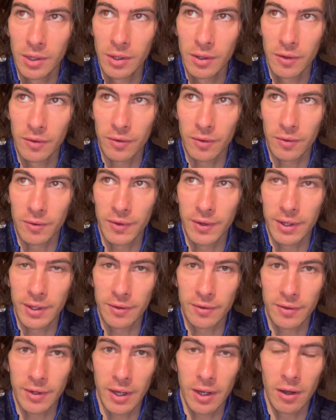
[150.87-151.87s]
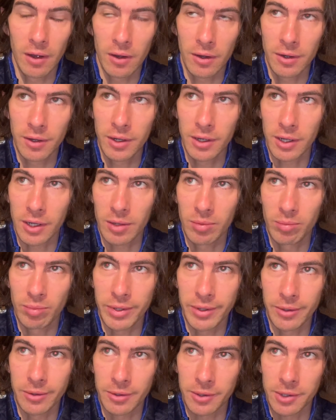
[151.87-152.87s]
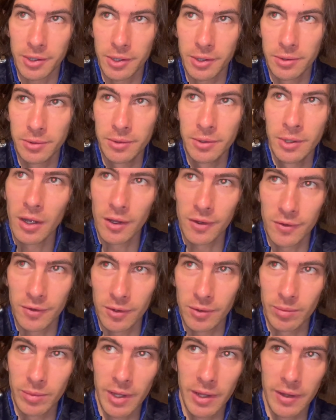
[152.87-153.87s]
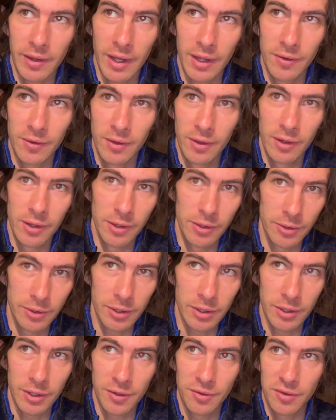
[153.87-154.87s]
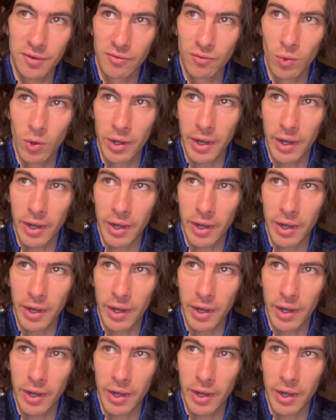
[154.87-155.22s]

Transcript: so things that aren't a computer code, assume that that's in the nucleus of one